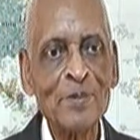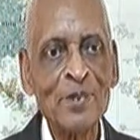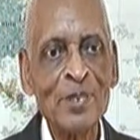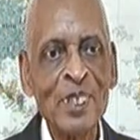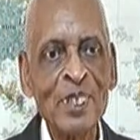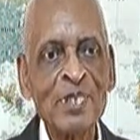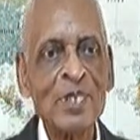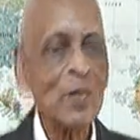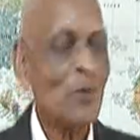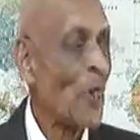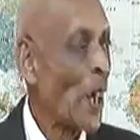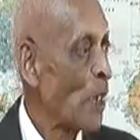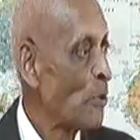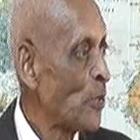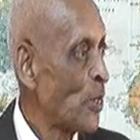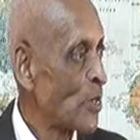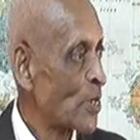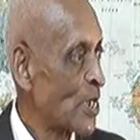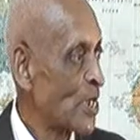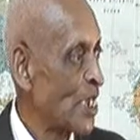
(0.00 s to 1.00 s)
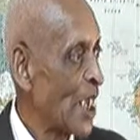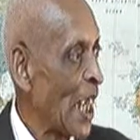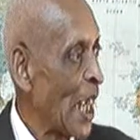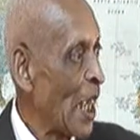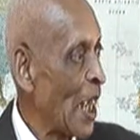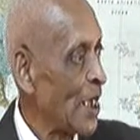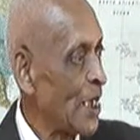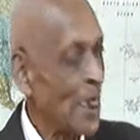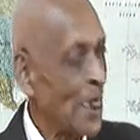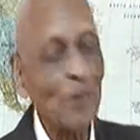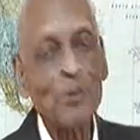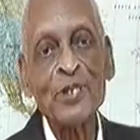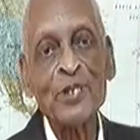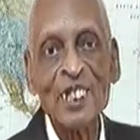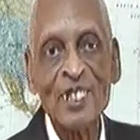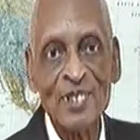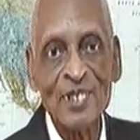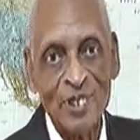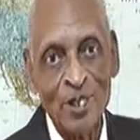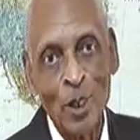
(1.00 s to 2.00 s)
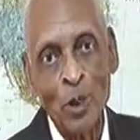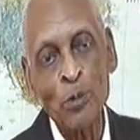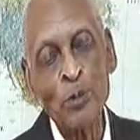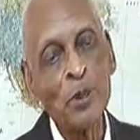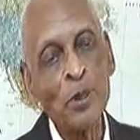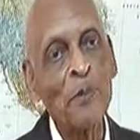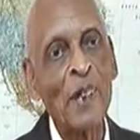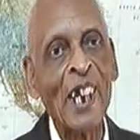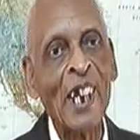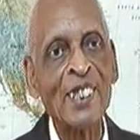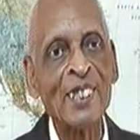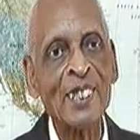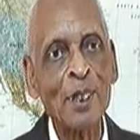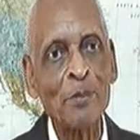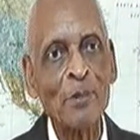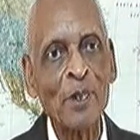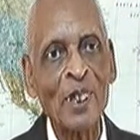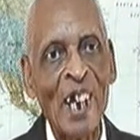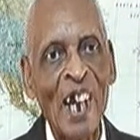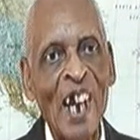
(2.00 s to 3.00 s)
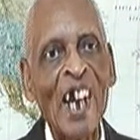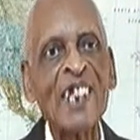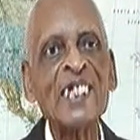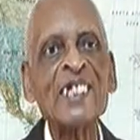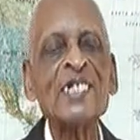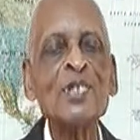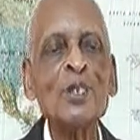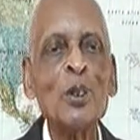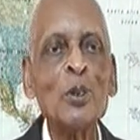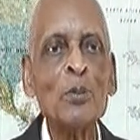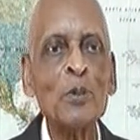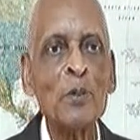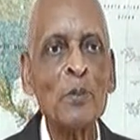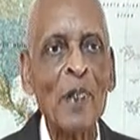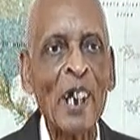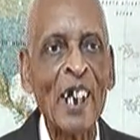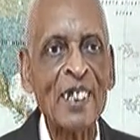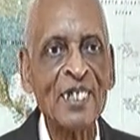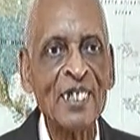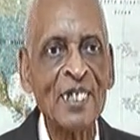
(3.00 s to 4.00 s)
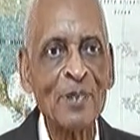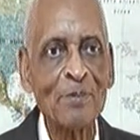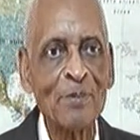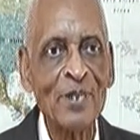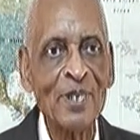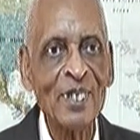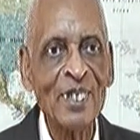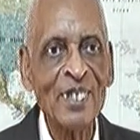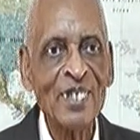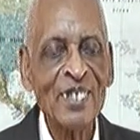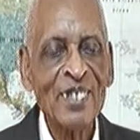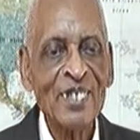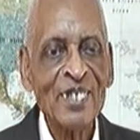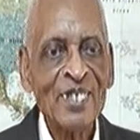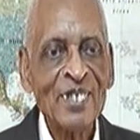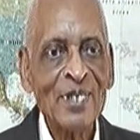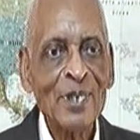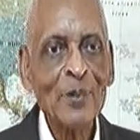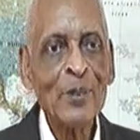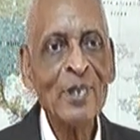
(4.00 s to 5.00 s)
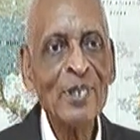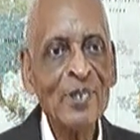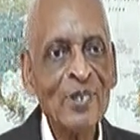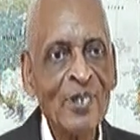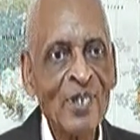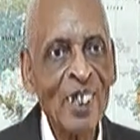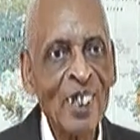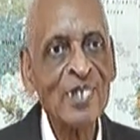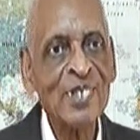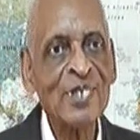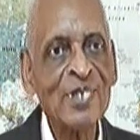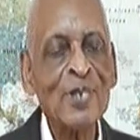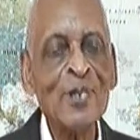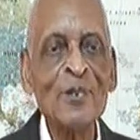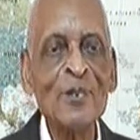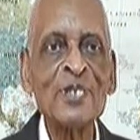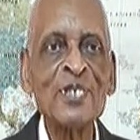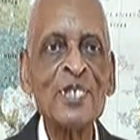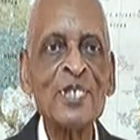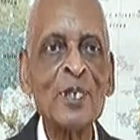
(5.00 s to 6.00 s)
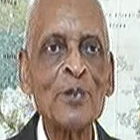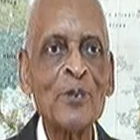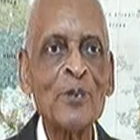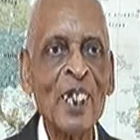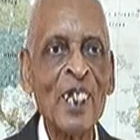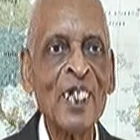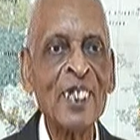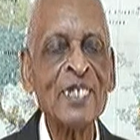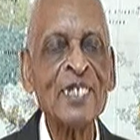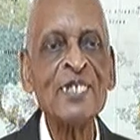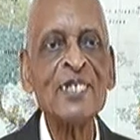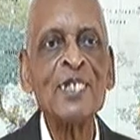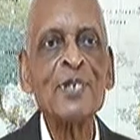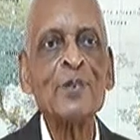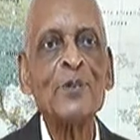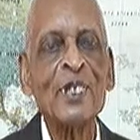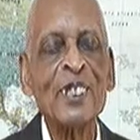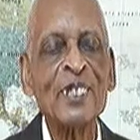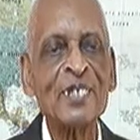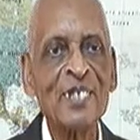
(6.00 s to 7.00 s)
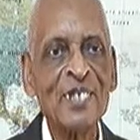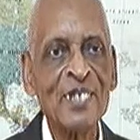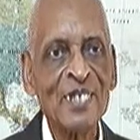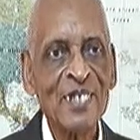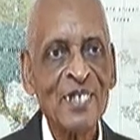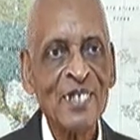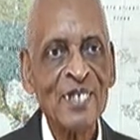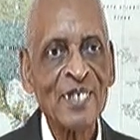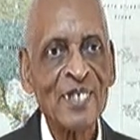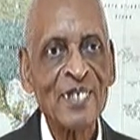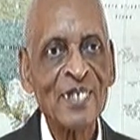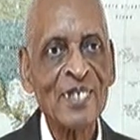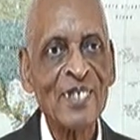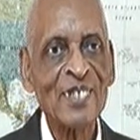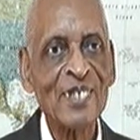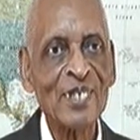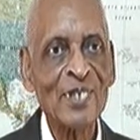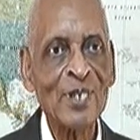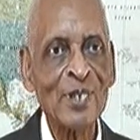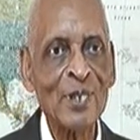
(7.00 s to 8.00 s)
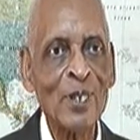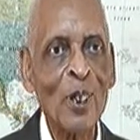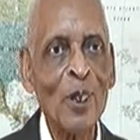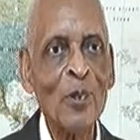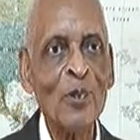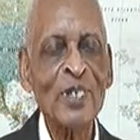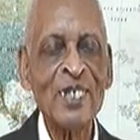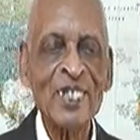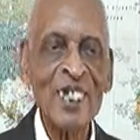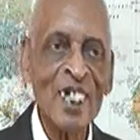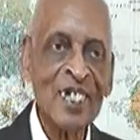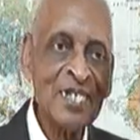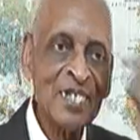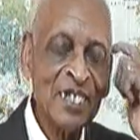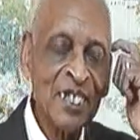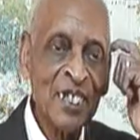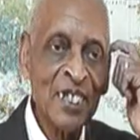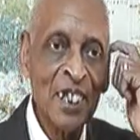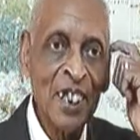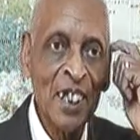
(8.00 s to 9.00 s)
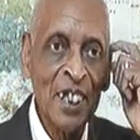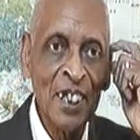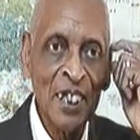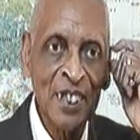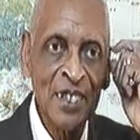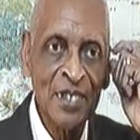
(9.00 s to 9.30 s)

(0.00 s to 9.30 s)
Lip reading: until white folks decide if they're going to open it back up or how they're going to open it back up. So when you let the children sit around and just what? Go with nothing in the head